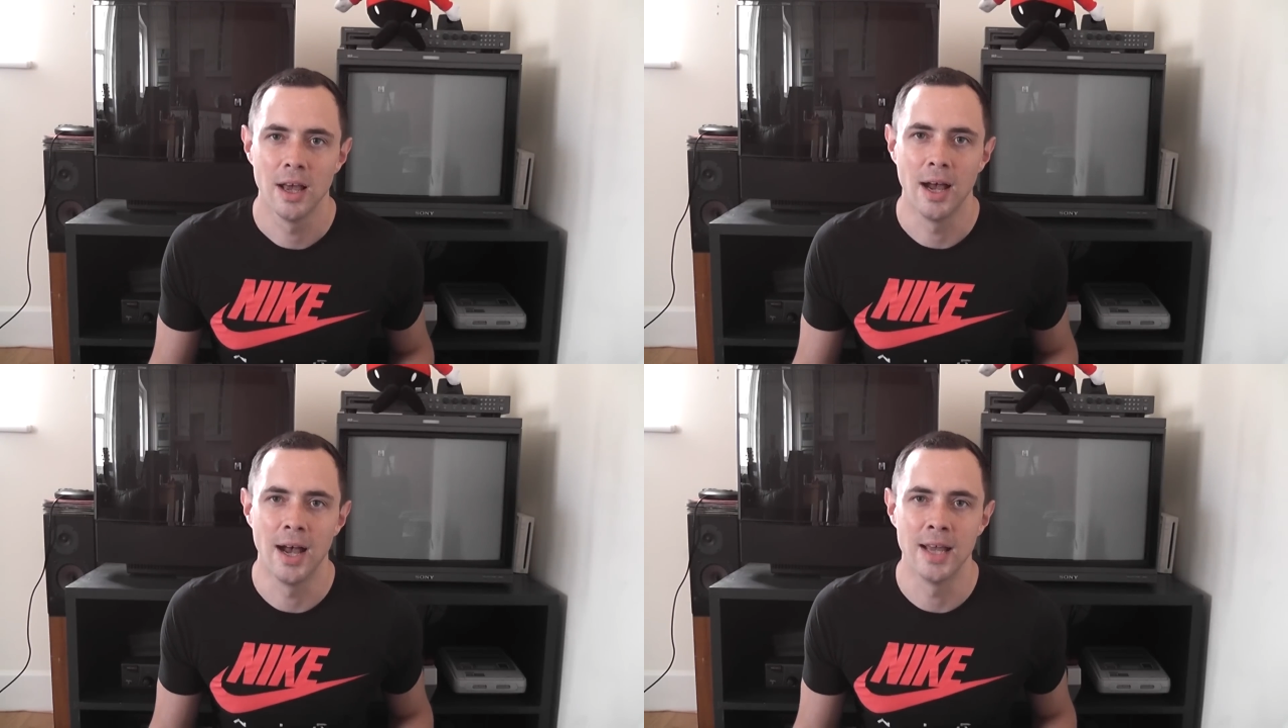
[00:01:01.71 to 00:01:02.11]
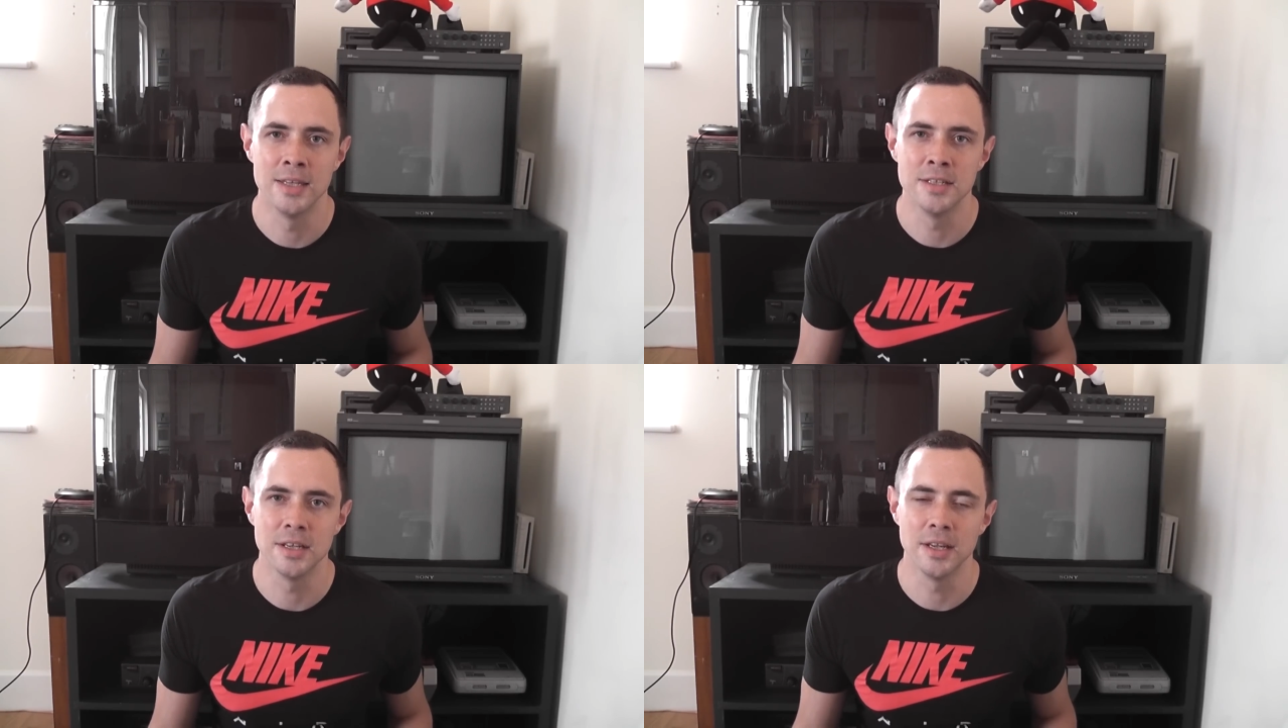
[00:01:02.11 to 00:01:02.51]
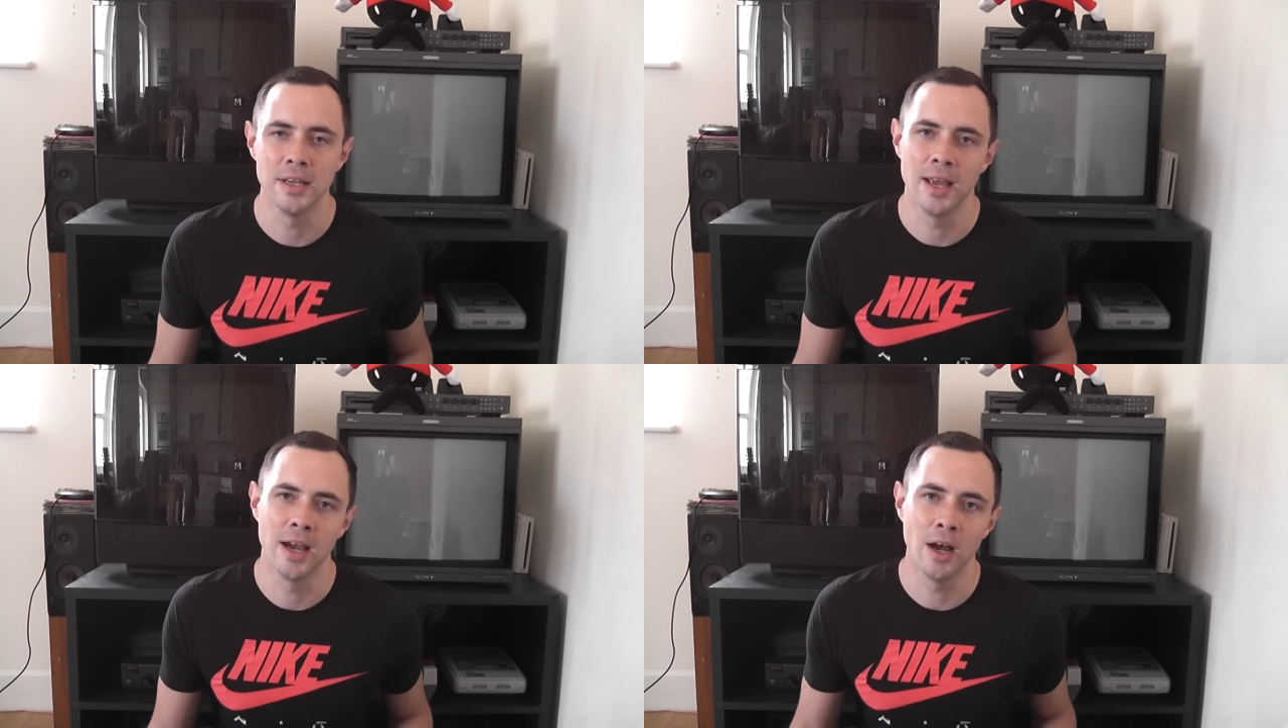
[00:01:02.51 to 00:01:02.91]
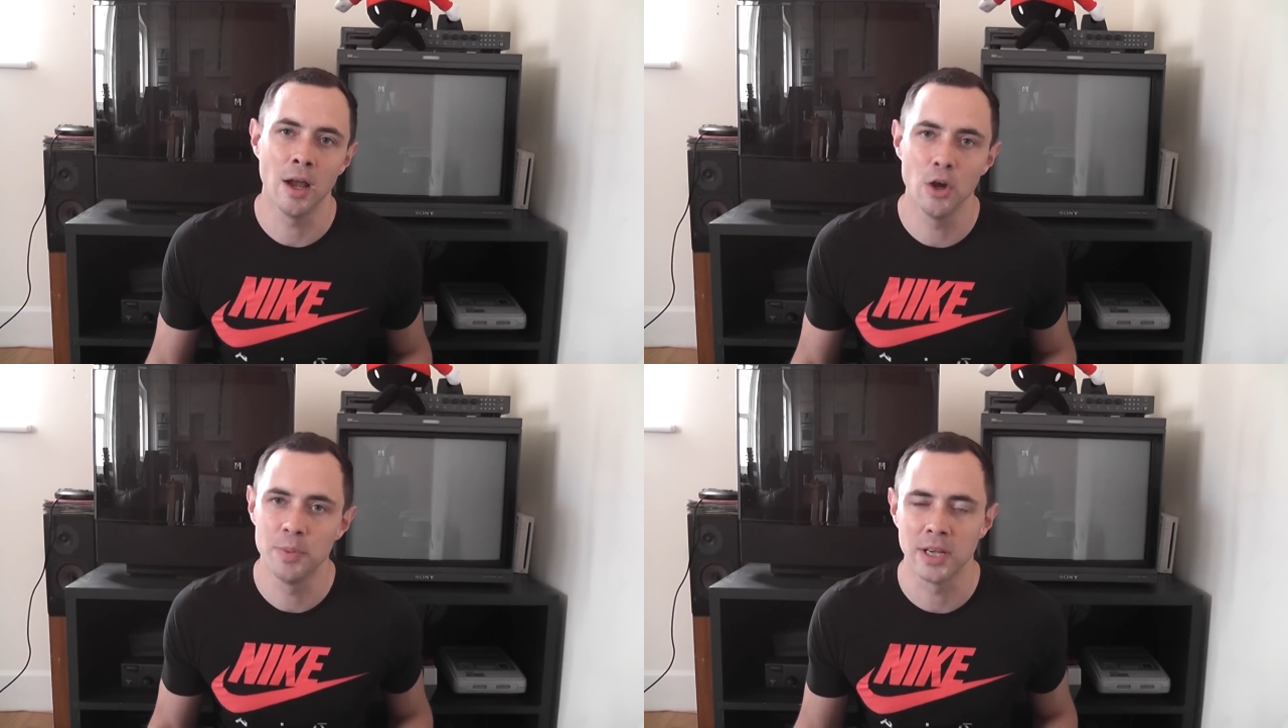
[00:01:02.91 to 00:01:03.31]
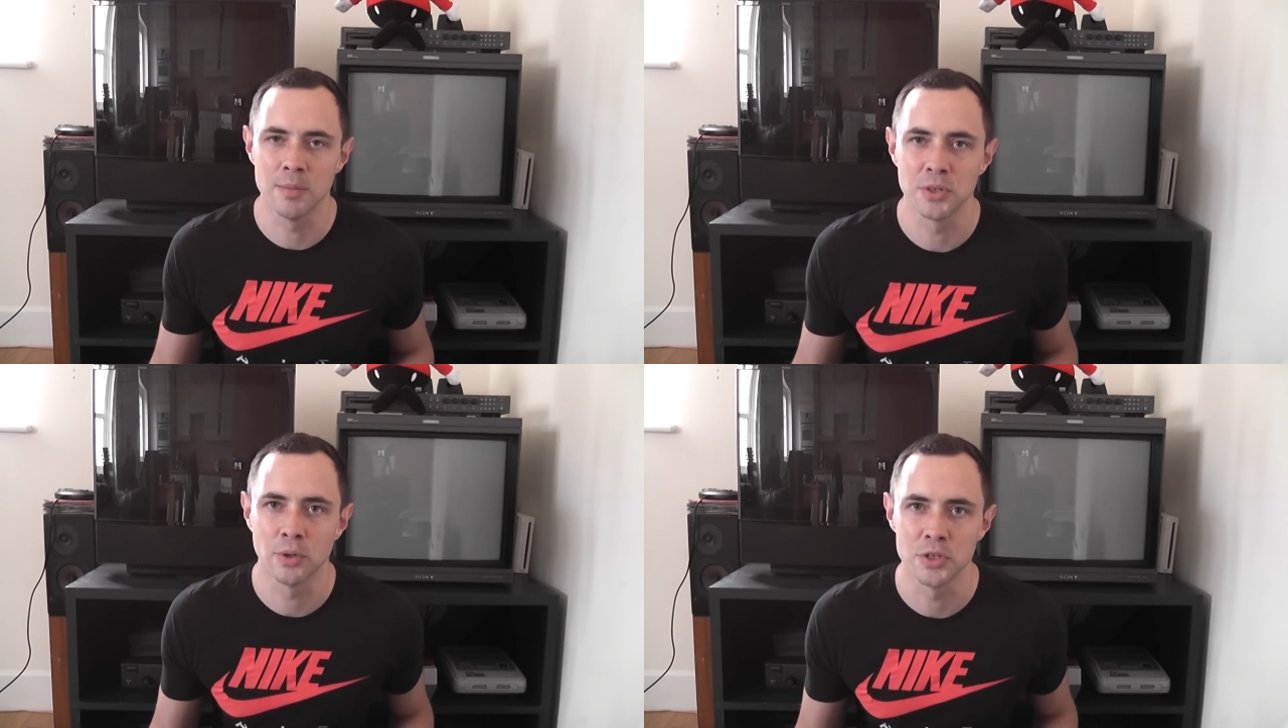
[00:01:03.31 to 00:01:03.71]
and yeah, I hope it
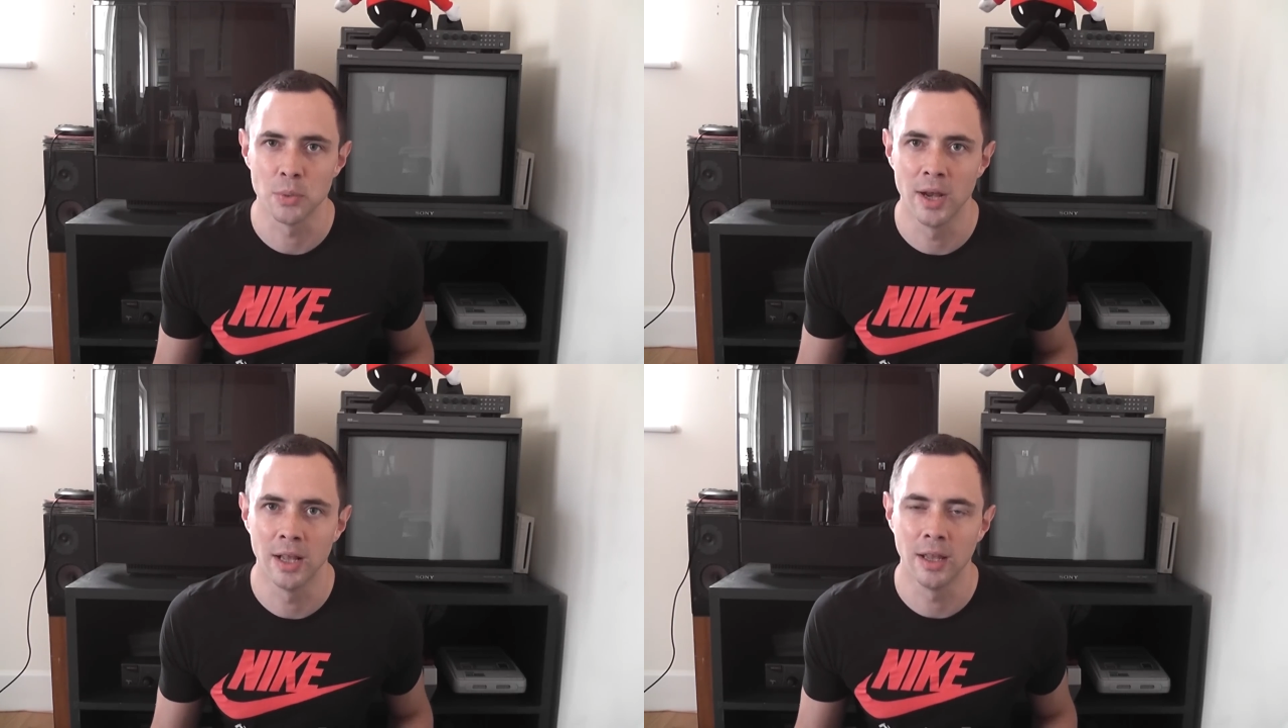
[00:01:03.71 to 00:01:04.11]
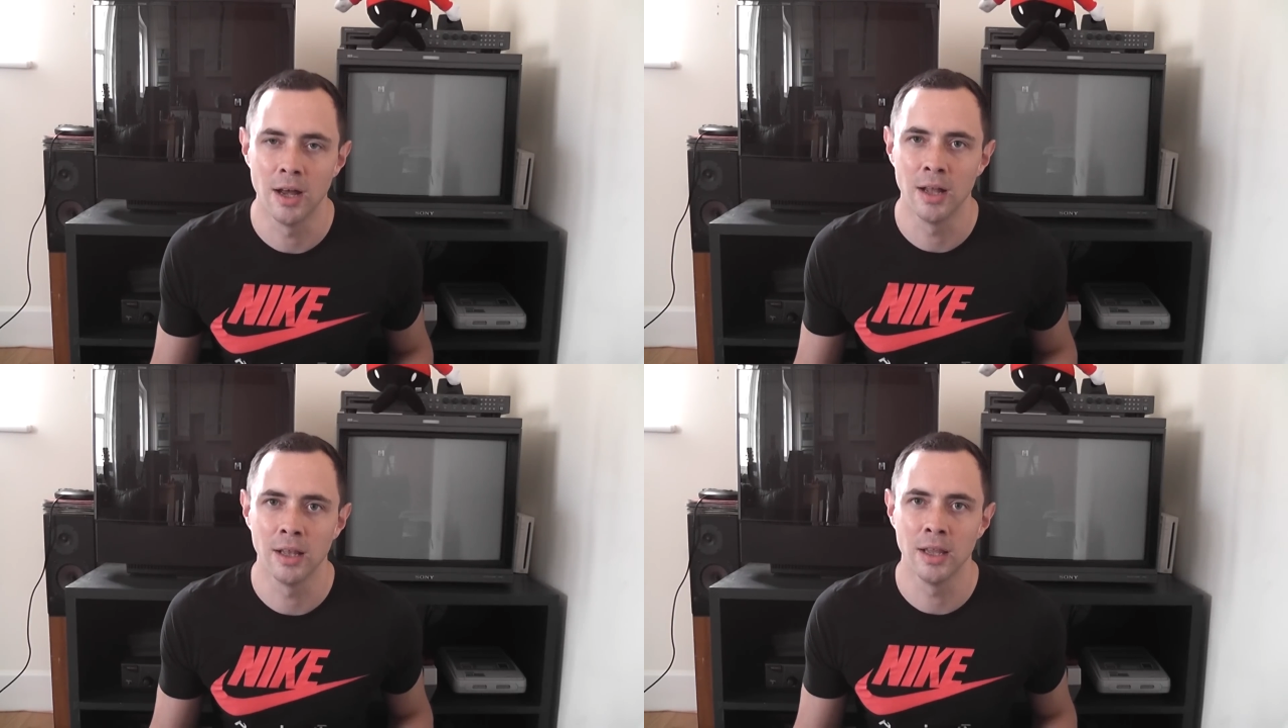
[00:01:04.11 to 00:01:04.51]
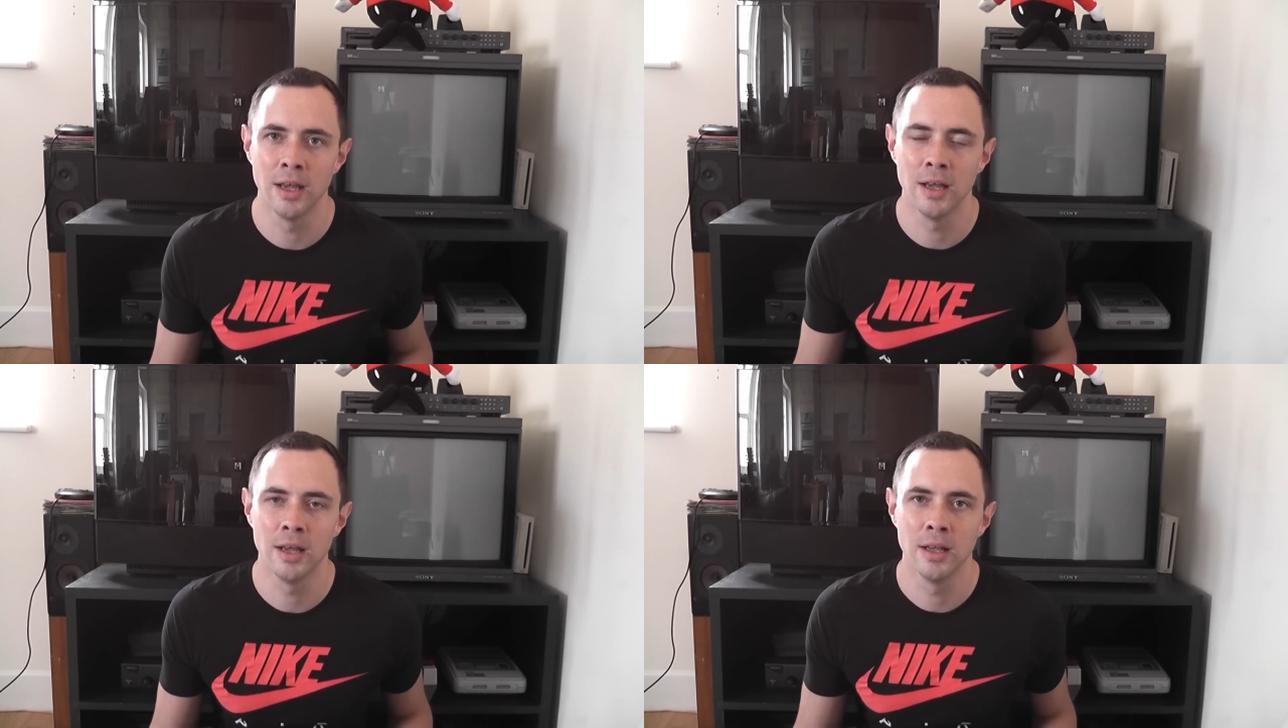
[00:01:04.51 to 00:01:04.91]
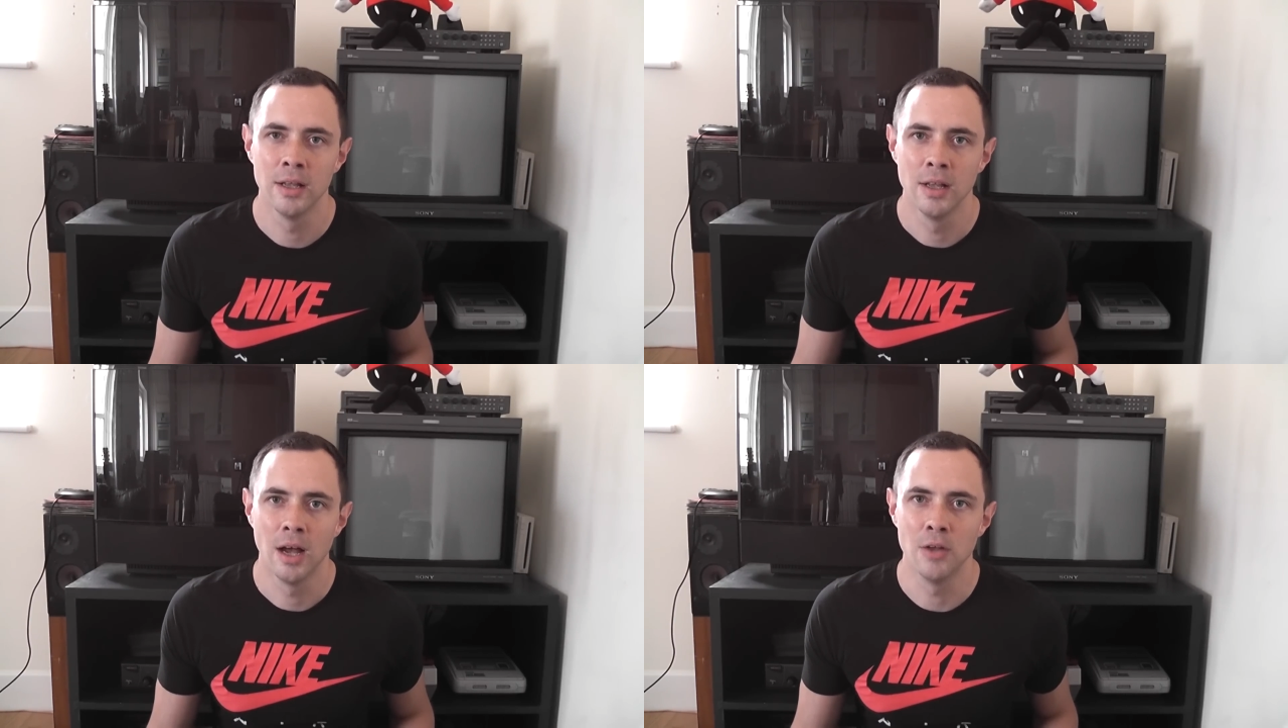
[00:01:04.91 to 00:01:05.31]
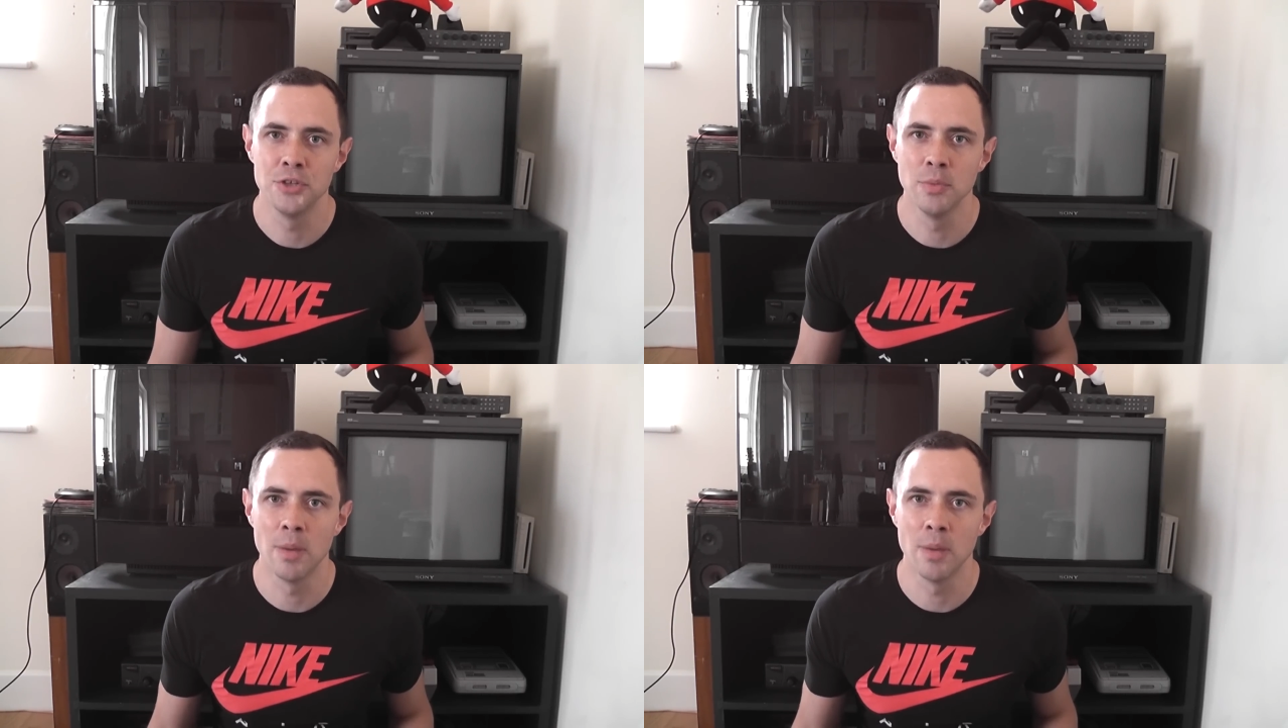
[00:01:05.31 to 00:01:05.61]
comes across well. I'll do my